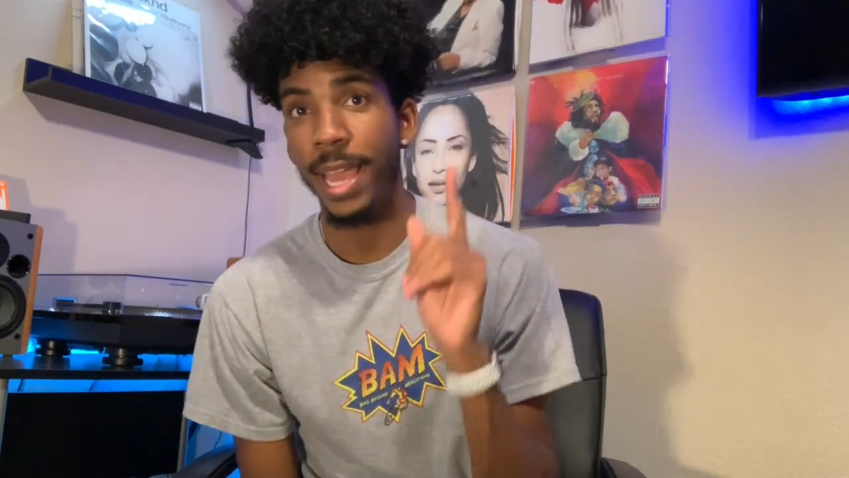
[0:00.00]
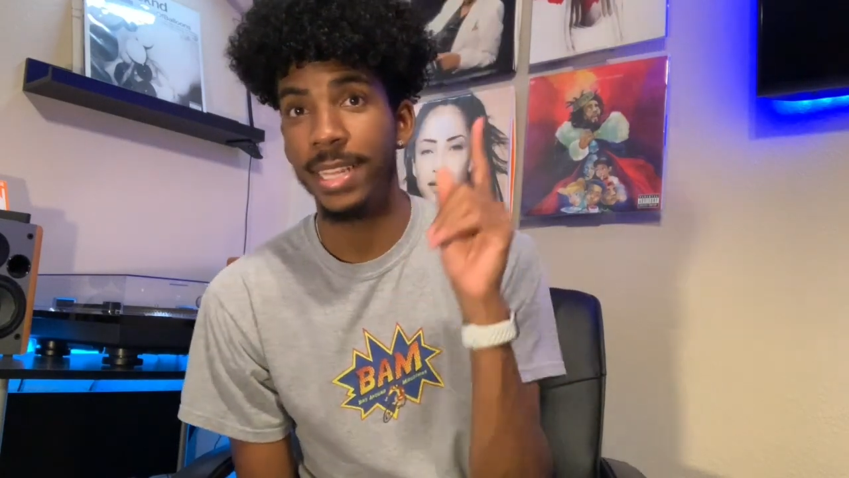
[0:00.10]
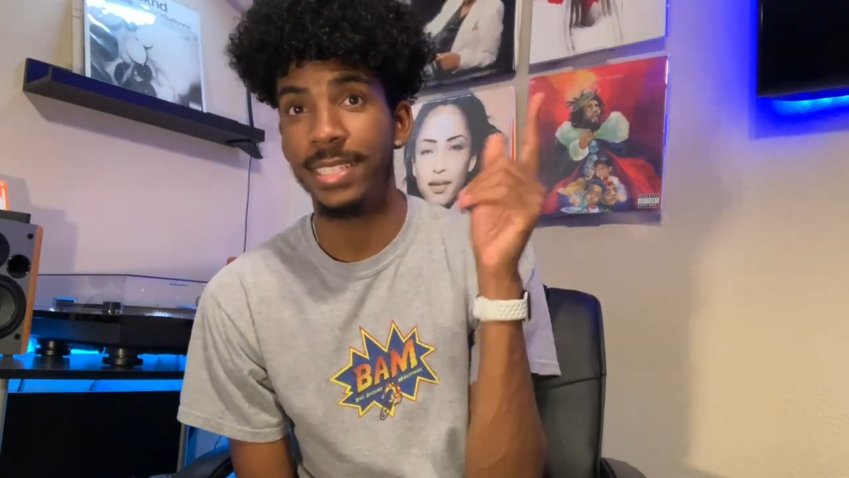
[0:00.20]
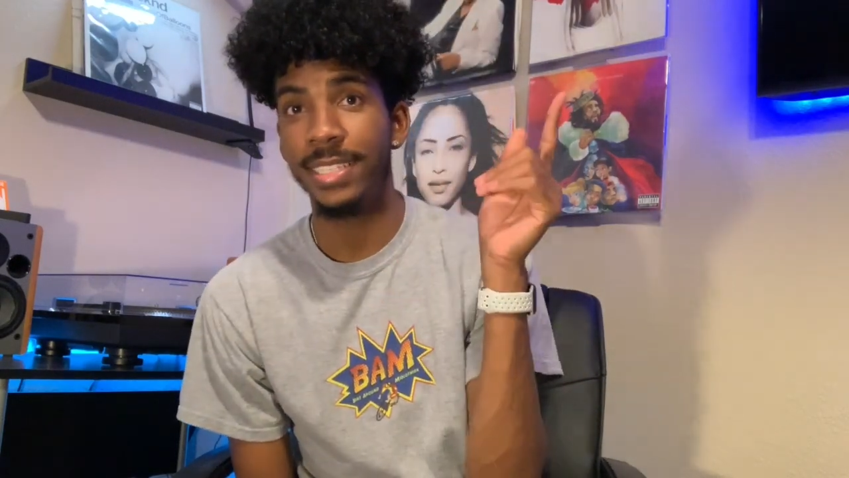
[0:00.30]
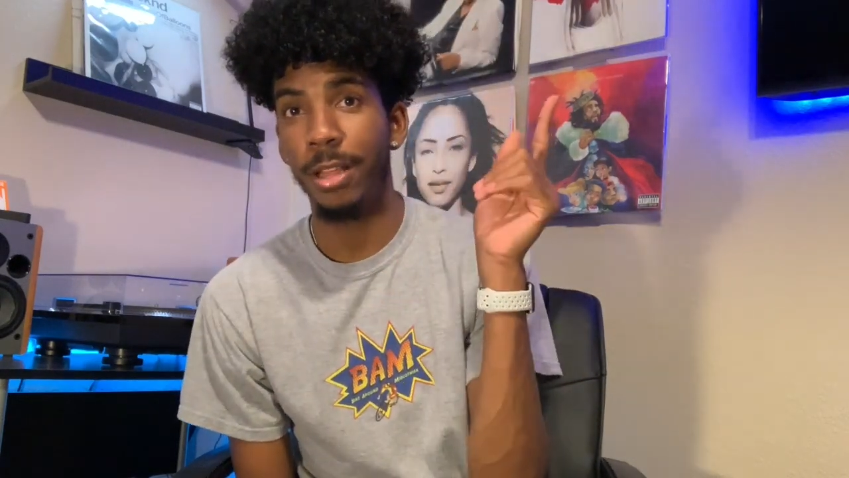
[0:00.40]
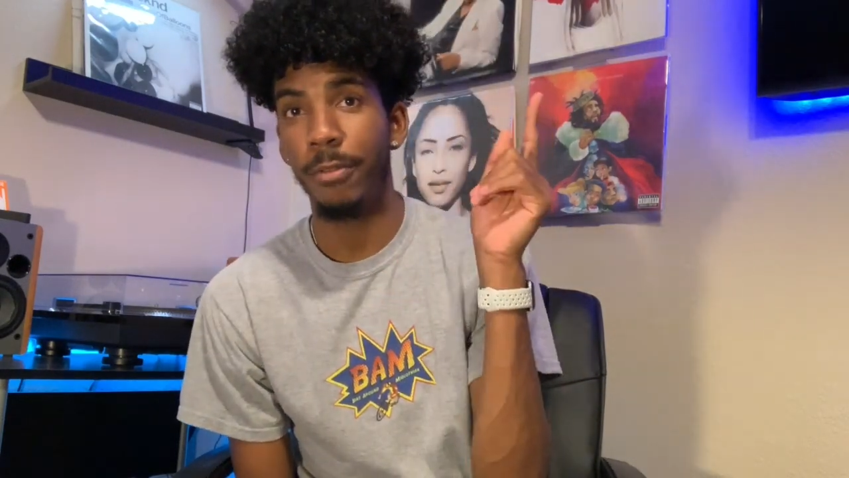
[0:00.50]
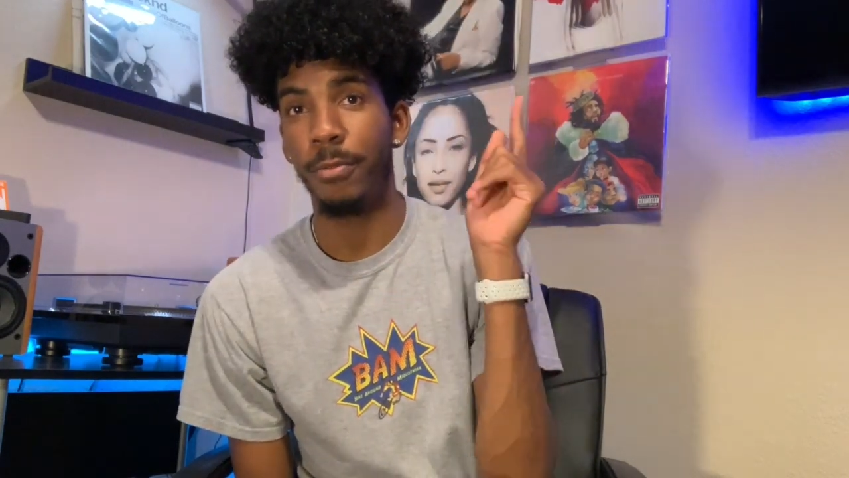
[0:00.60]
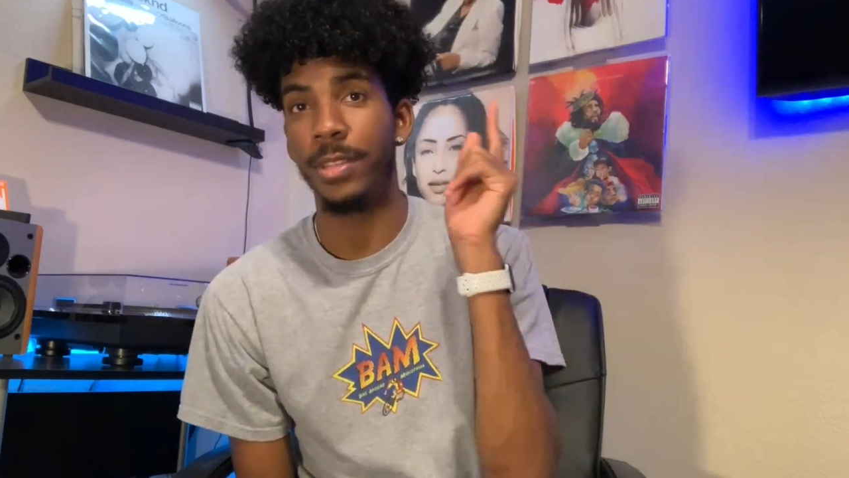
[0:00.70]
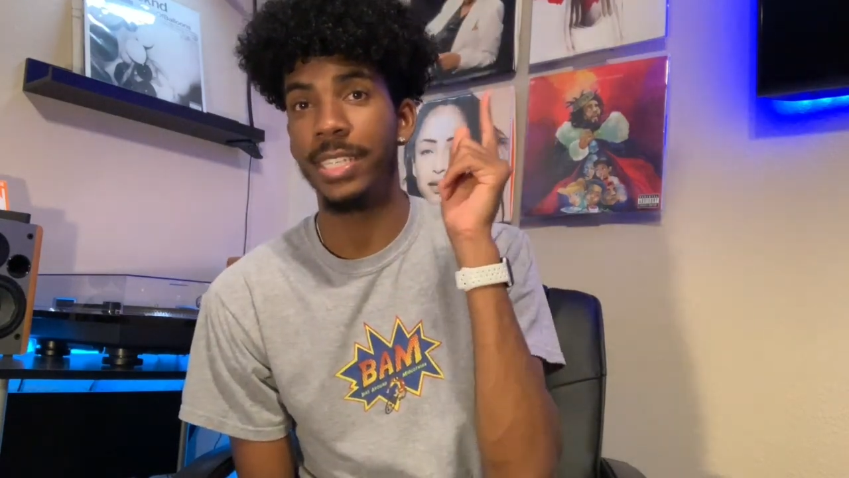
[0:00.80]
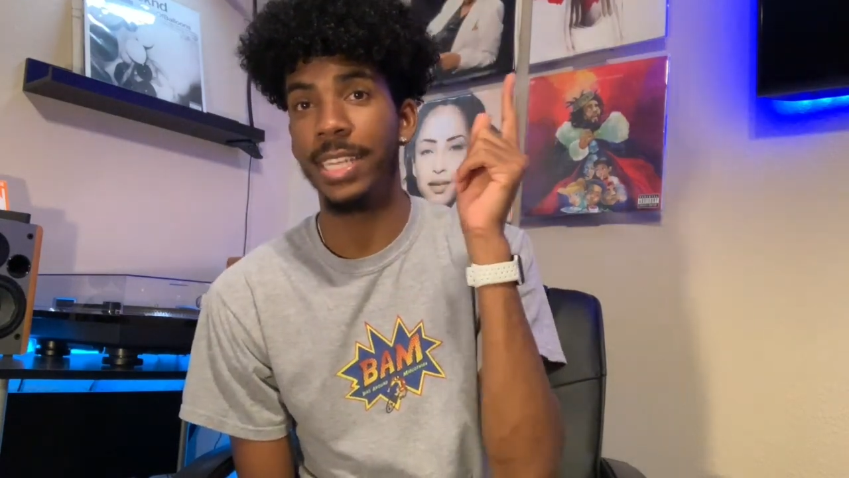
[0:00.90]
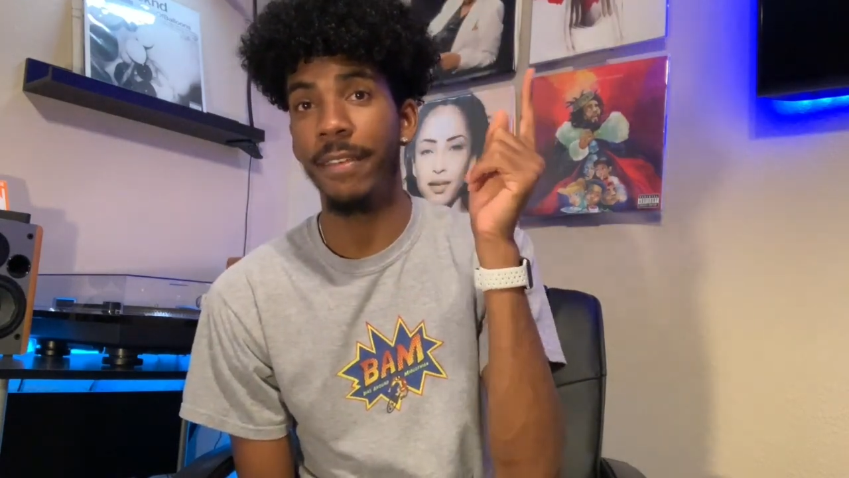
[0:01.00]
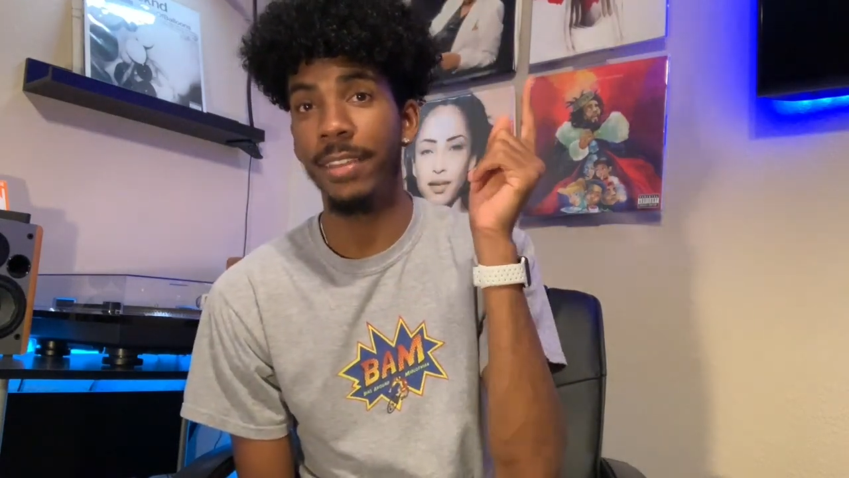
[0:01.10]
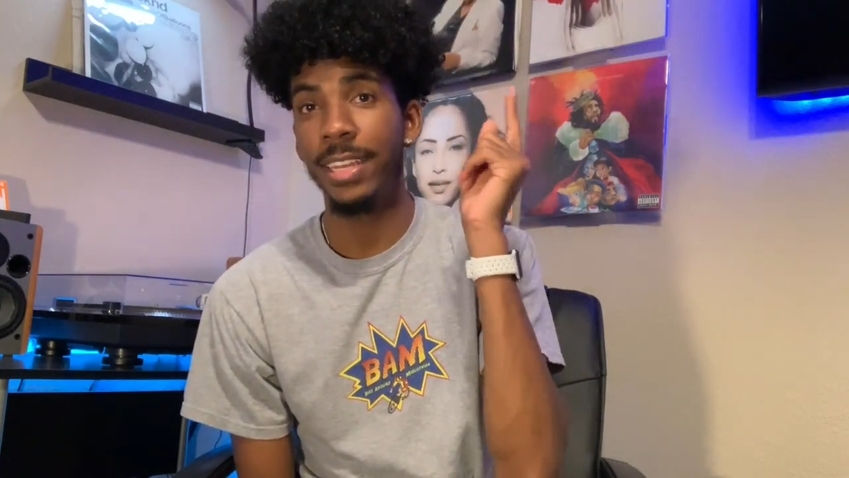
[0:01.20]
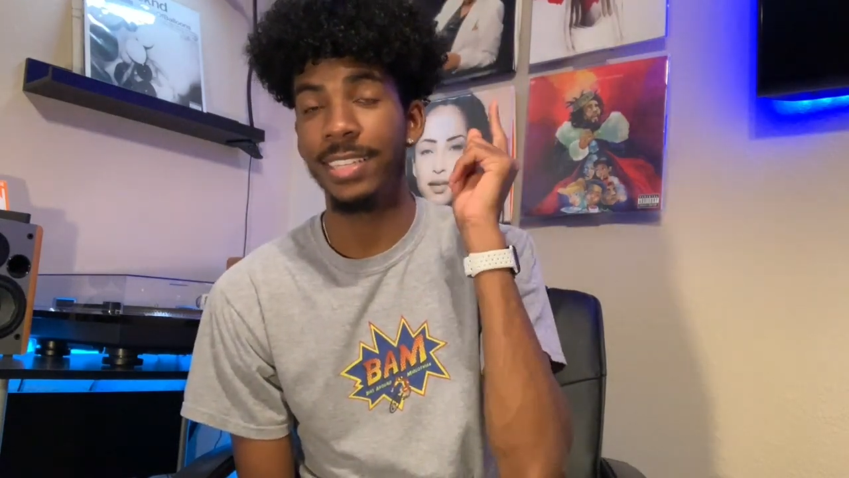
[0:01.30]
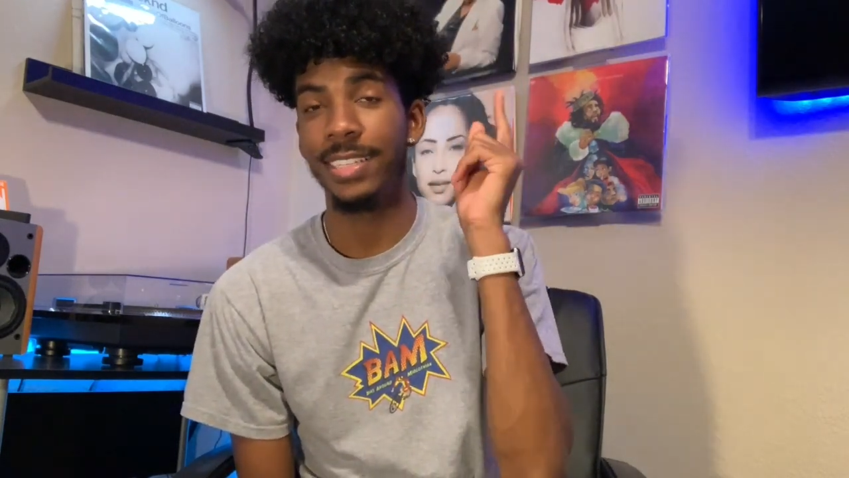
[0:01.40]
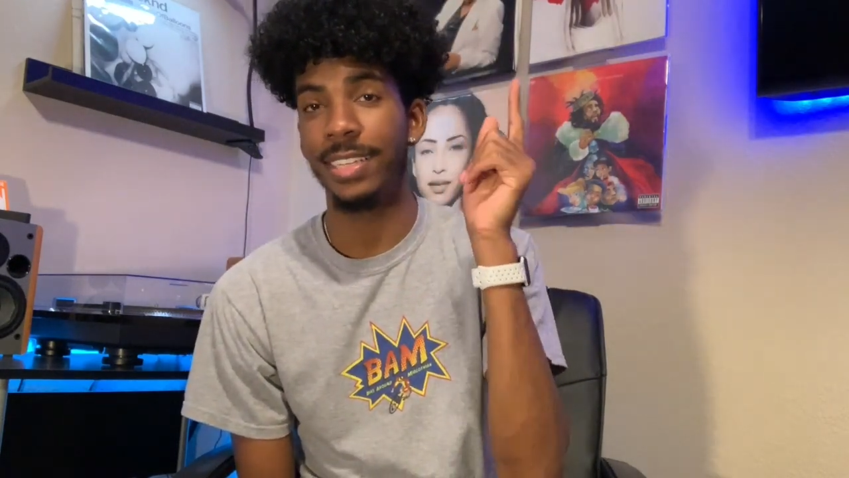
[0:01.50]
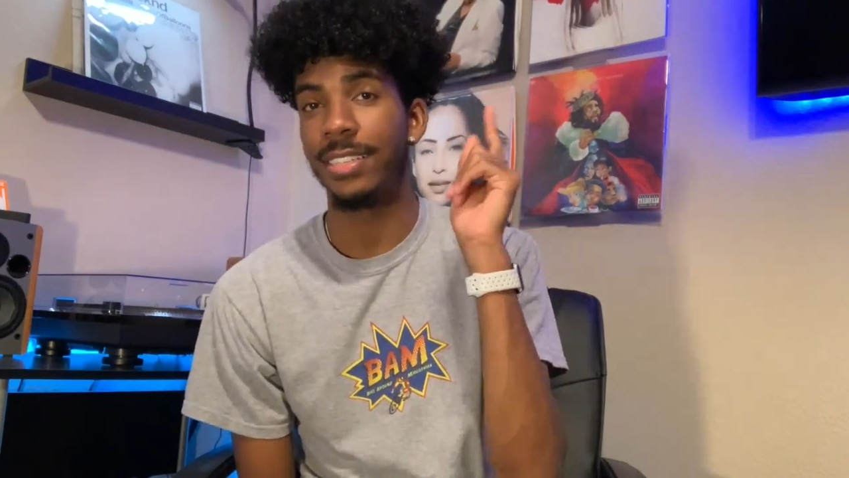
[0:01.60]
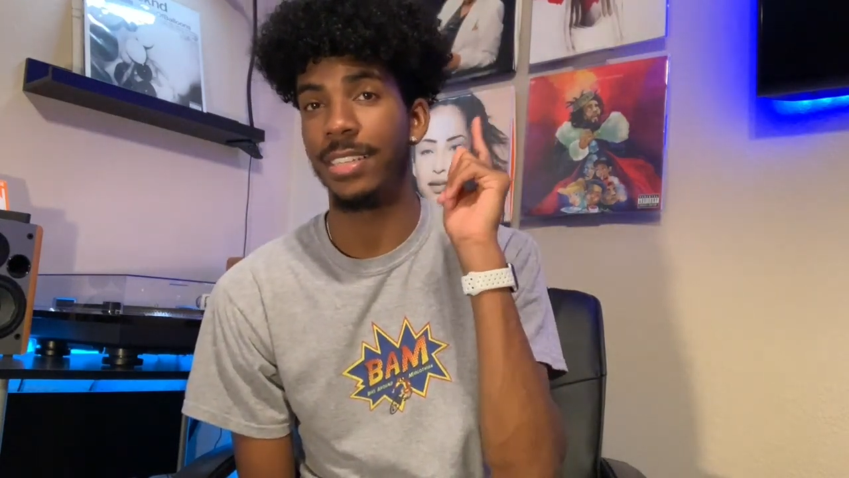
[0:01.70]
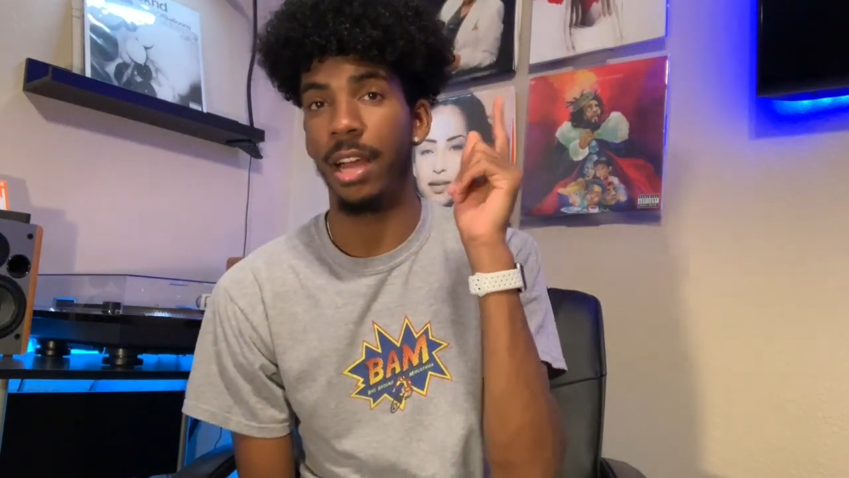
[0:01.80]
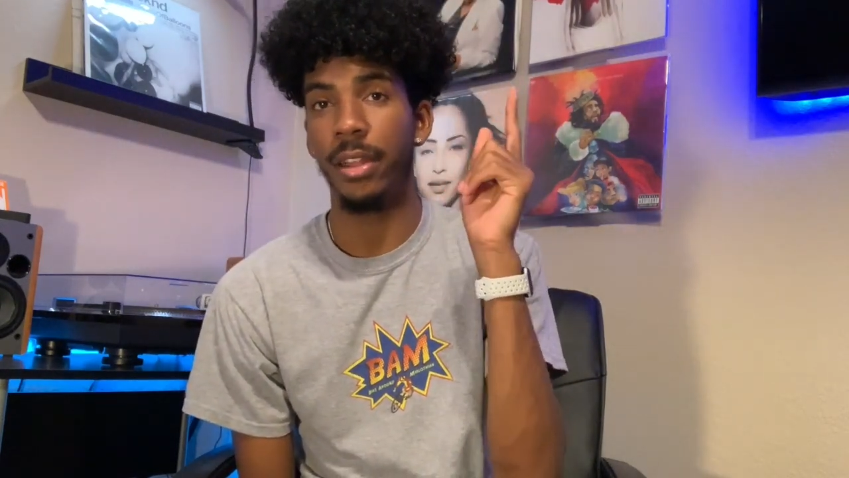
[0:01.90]
itself was
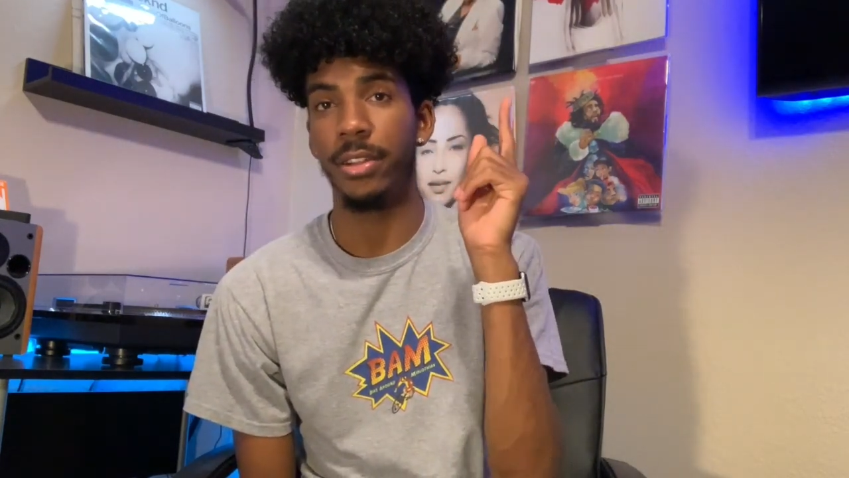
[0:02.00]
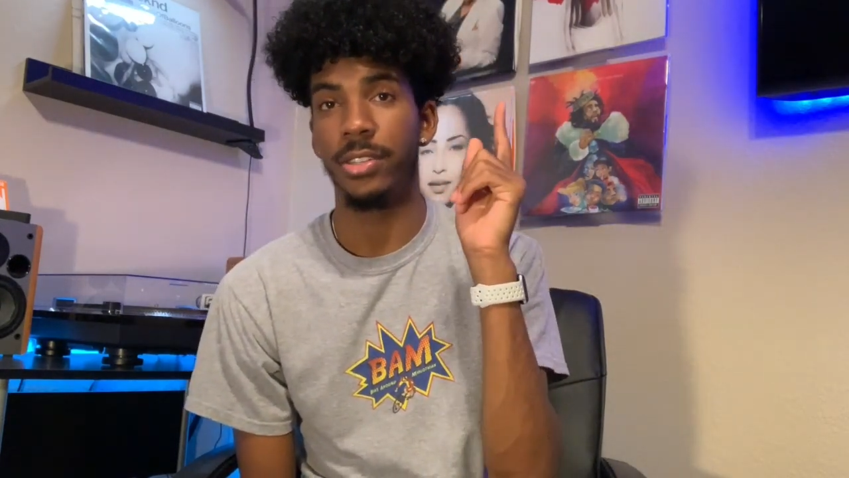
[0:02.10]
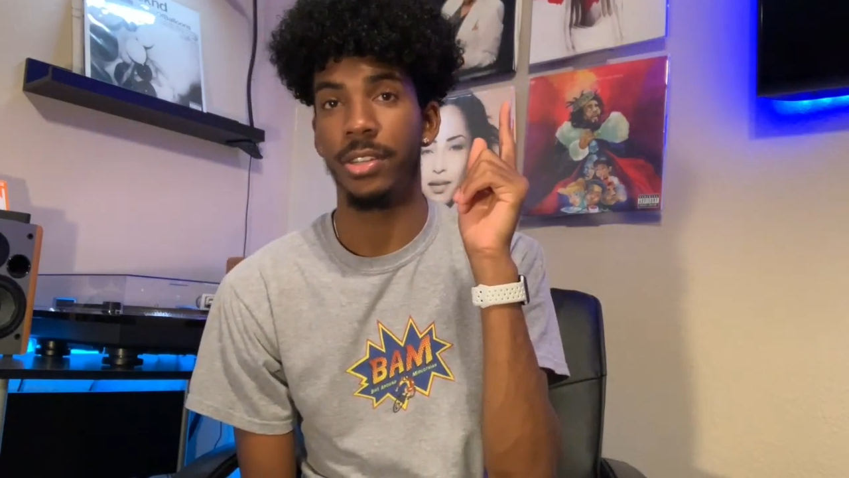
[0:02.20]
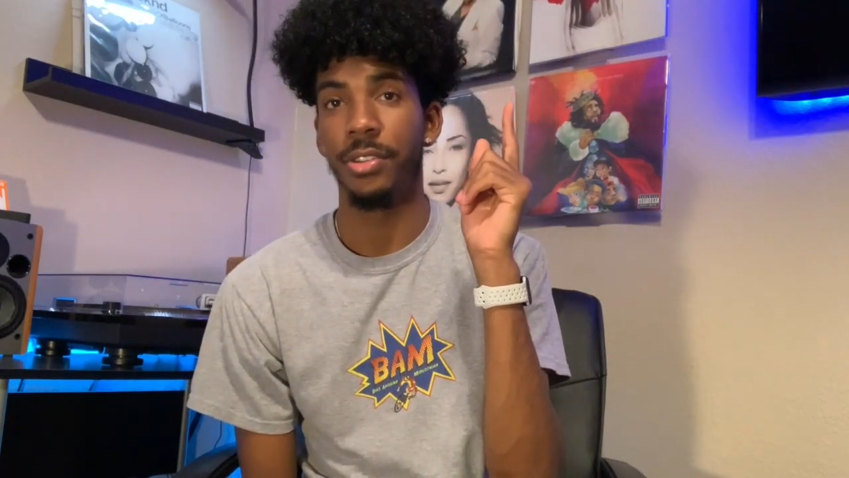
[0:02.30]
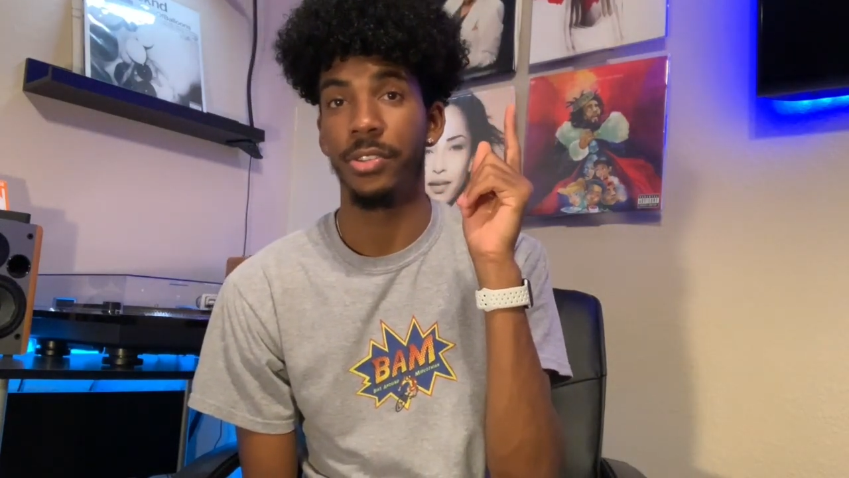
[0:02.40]
$76.